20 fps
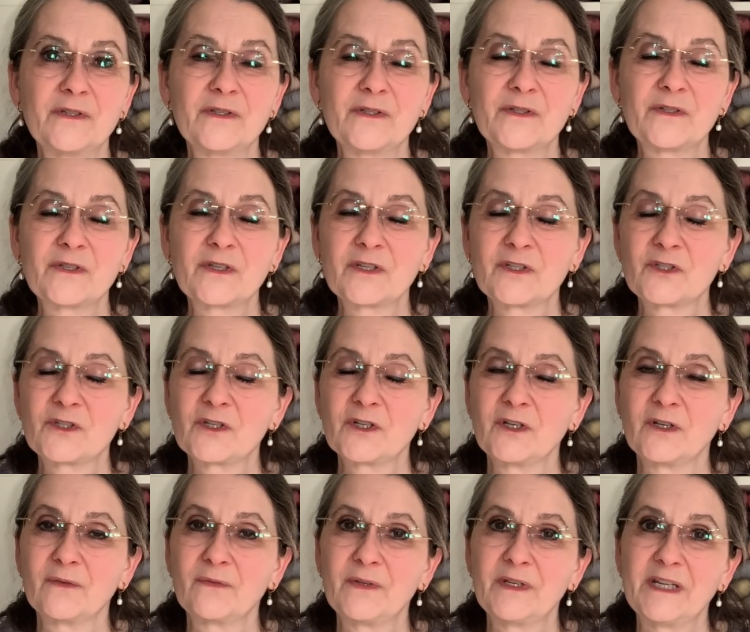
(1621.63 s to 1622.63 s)
such a
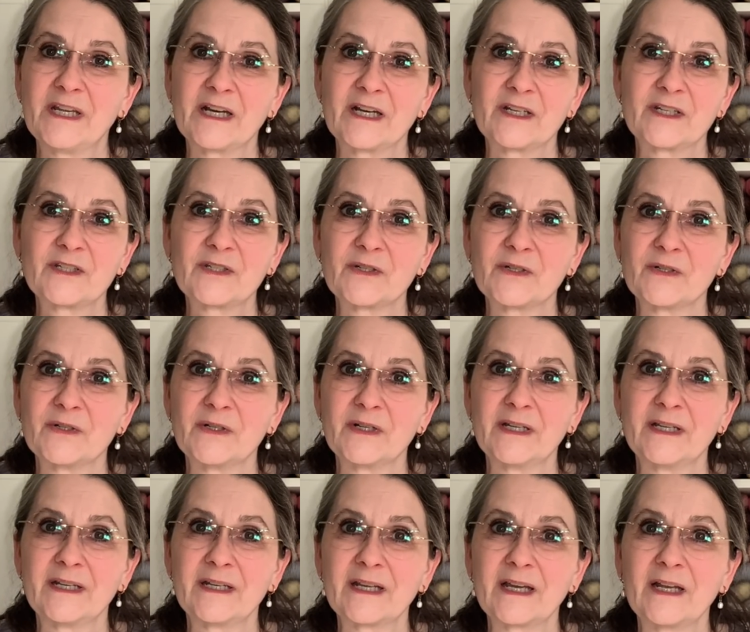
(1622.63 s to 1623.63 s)
lovely yarn store,
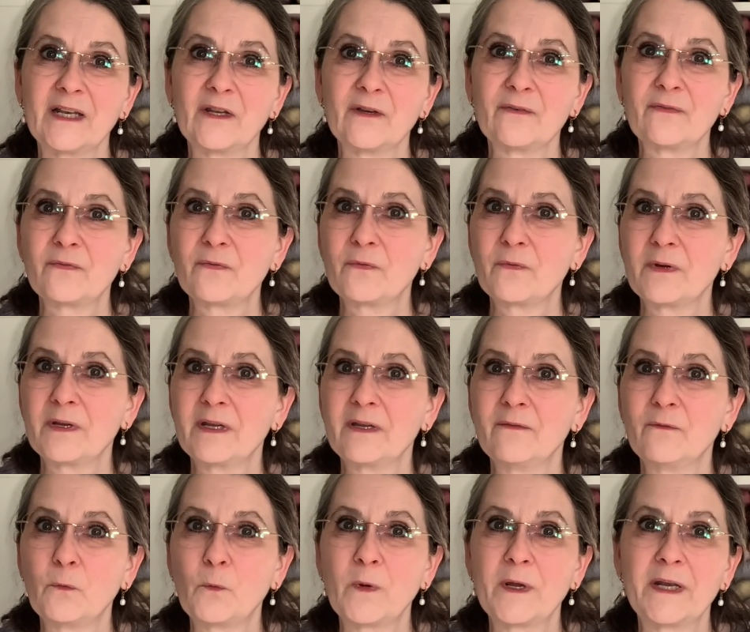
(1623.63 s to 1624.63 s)
and I love
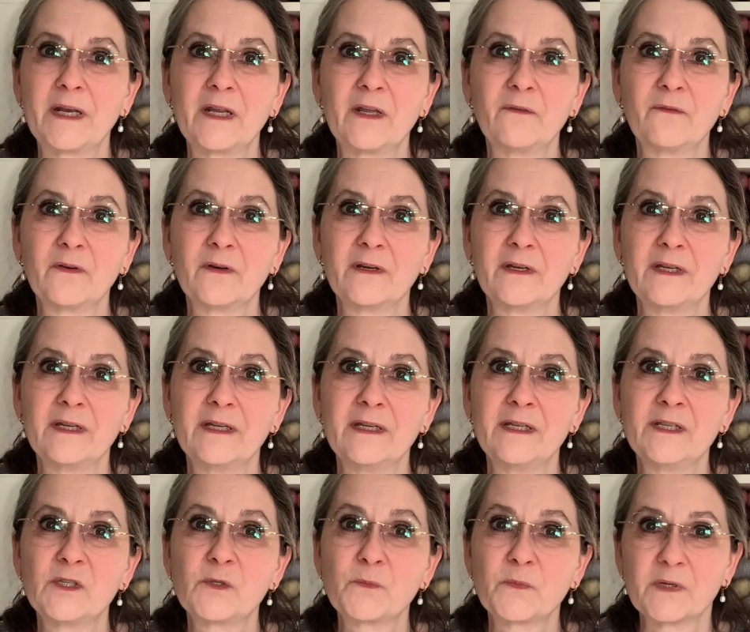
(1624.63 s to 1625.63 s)
whenever
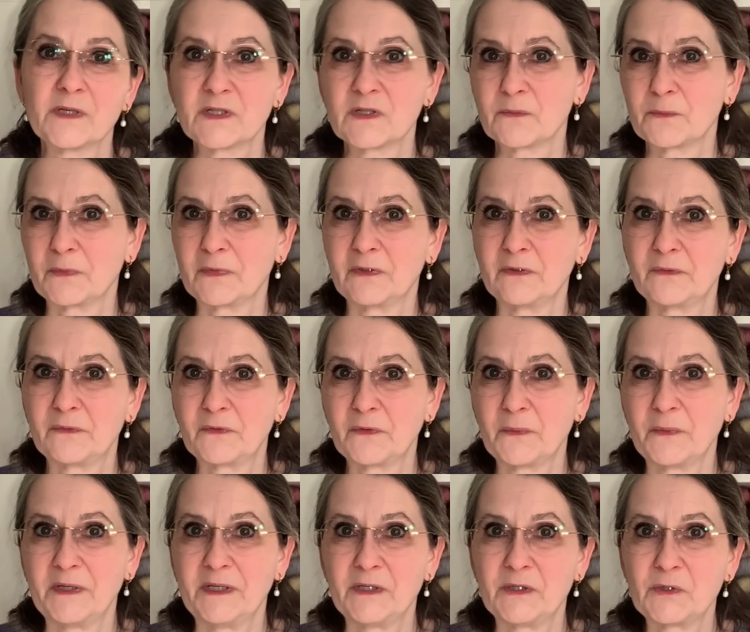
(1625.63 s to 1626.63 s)
it's possible for
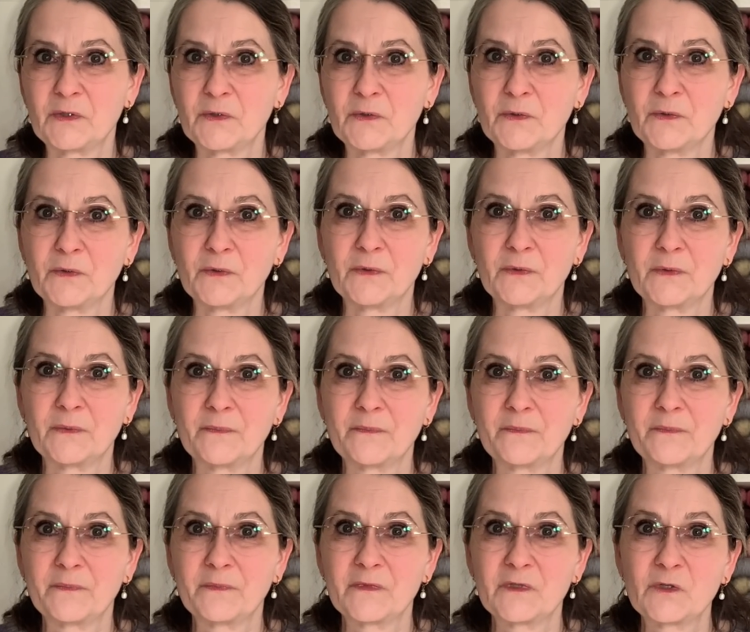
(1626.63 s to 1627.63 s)
me to
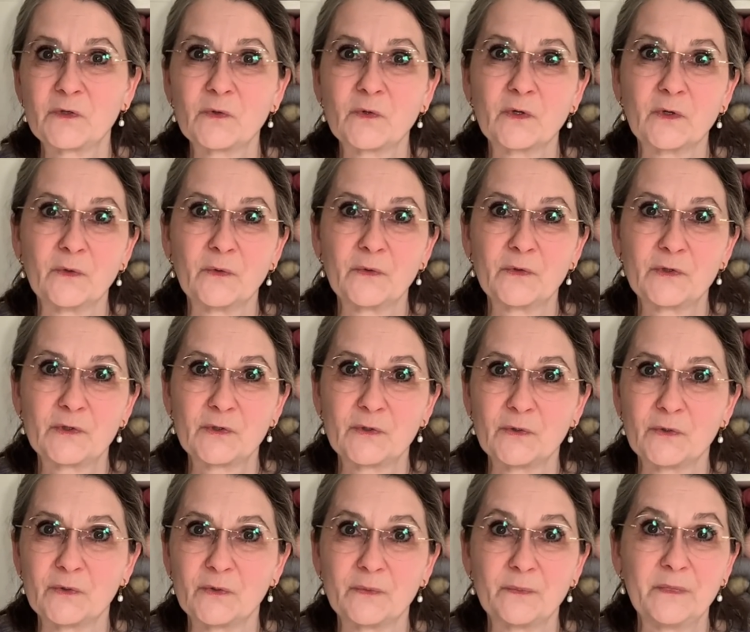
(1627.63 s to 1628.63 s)
go
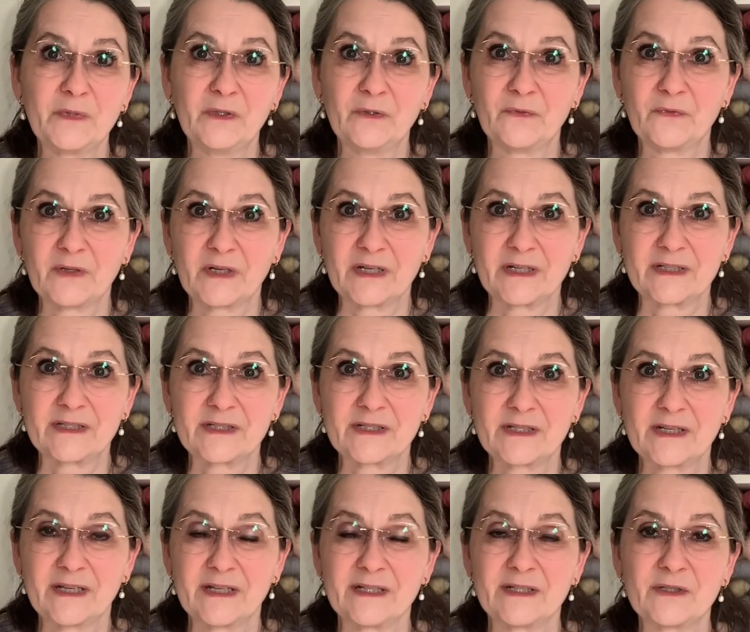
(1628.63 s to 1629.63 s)
to Middelfart
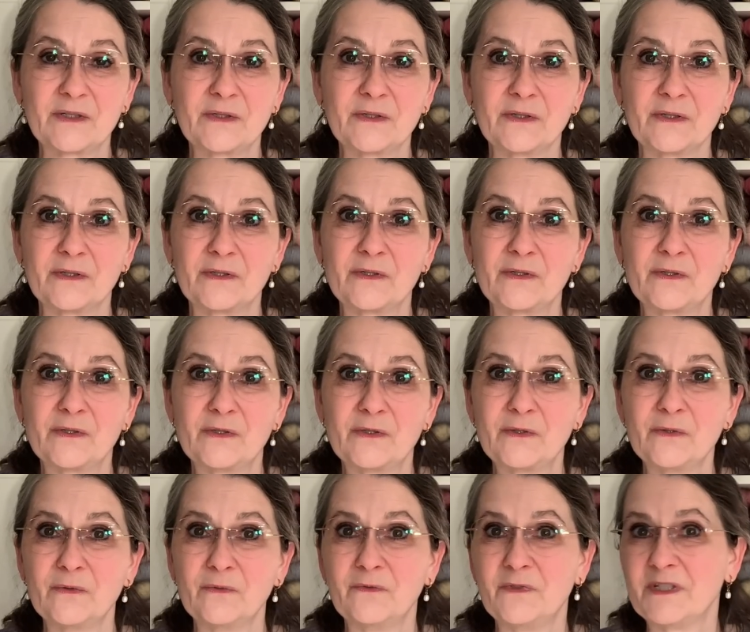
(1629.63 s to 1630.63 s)
and to
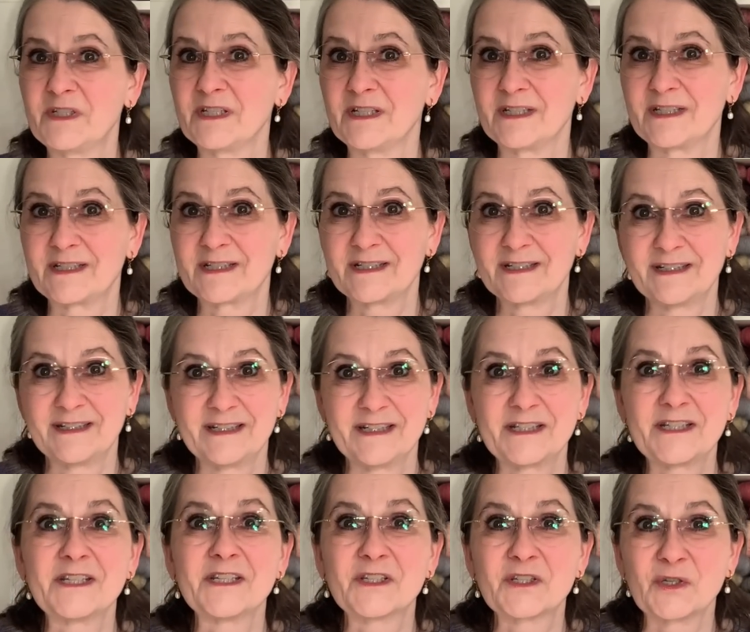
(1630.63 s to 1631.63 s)
visit Knit
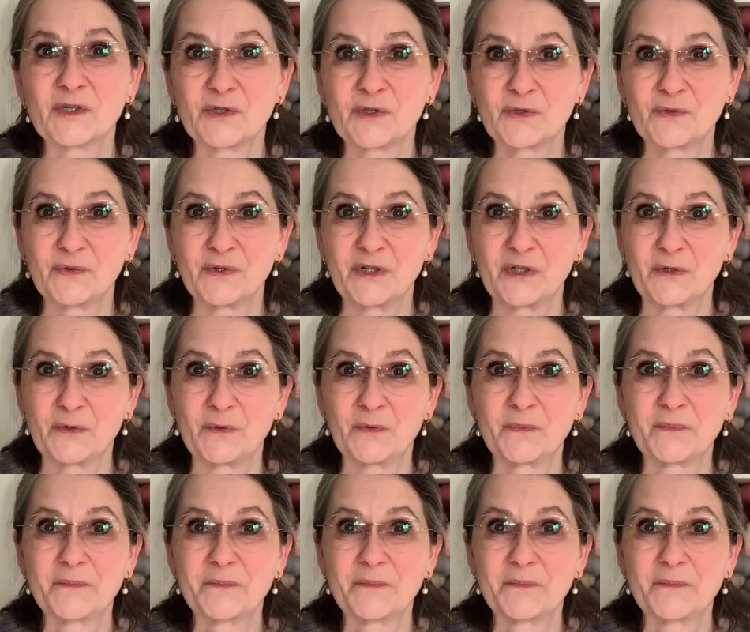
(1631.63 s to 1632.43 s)
Sister Studio.